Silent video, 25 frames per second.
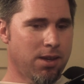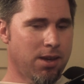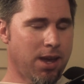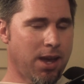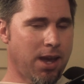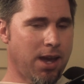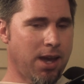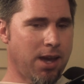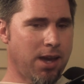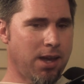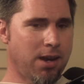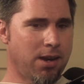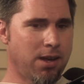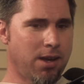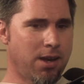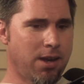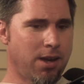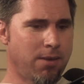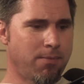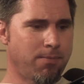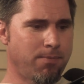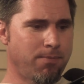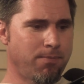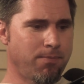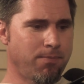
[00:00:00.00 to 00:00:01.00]
And
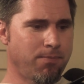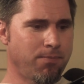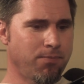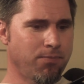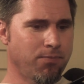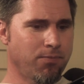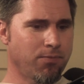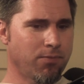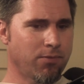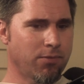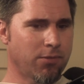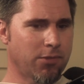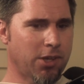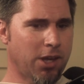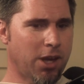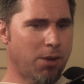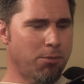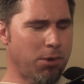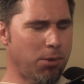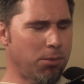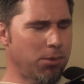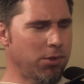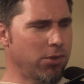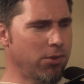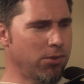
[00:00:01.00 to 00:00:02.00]
I
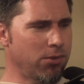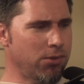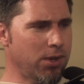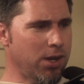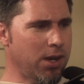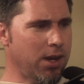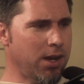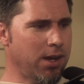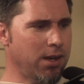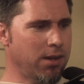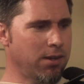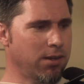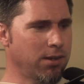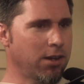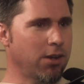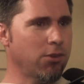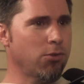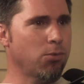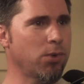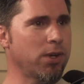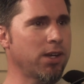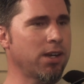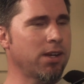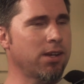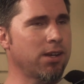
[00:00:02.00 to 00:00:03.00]
remember you said, because
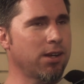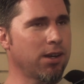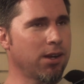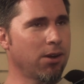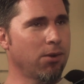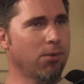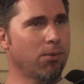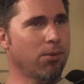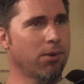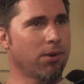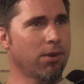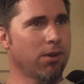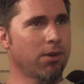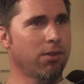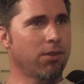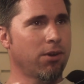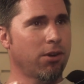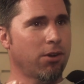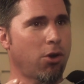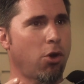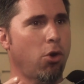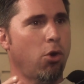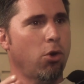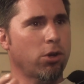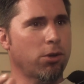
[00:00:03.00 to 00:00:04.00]
the
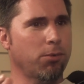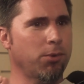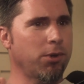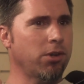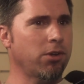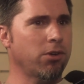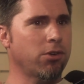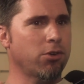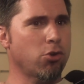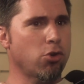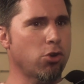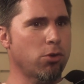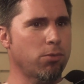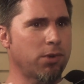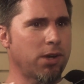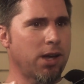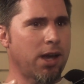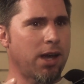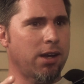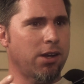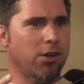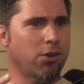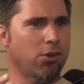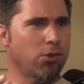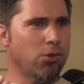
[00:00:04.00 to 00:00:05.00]
whole community group
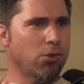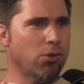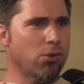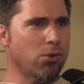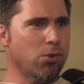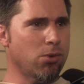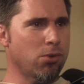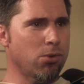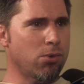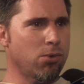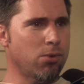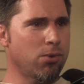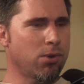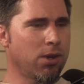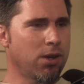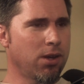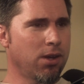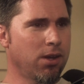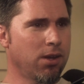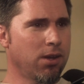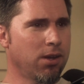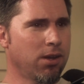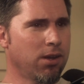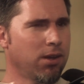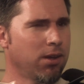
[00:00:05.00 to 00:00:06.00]
kind of knew
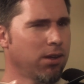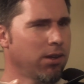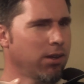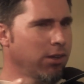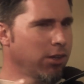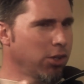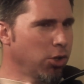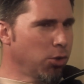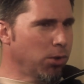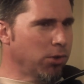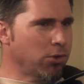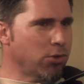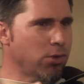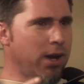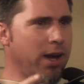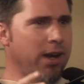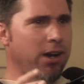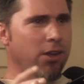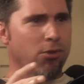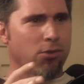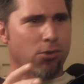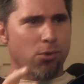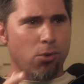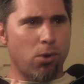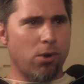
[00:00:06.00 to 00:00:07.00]
you were trying
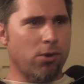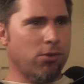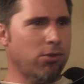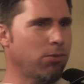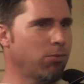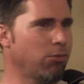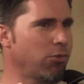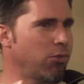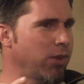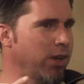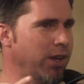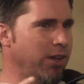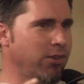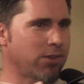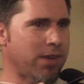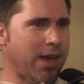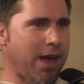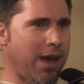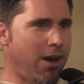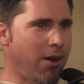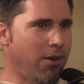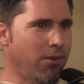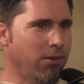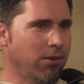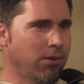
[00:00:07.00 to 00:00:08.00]
to sort some things
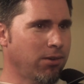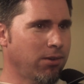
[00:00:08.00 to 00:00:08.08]
out,